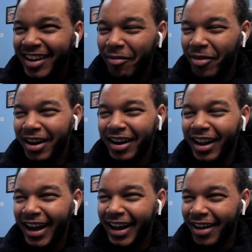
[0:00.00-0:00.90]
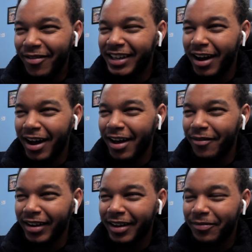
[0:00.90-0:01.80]
I'm not gonna lie. Every
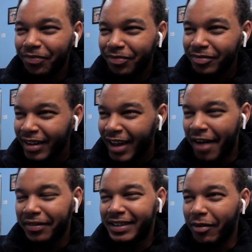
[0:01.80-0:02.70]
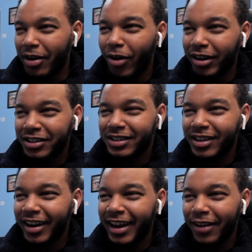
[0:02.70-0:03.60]
time, like, half the time when I'm watching
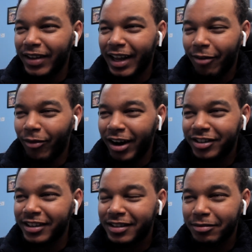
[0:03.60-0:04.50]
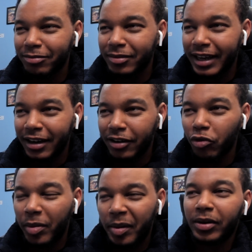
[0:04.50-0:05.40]
Stargate, I feel like I'm watching some, like, a
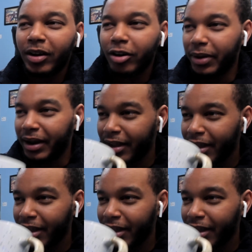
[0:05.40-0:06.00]
group of people LARPing.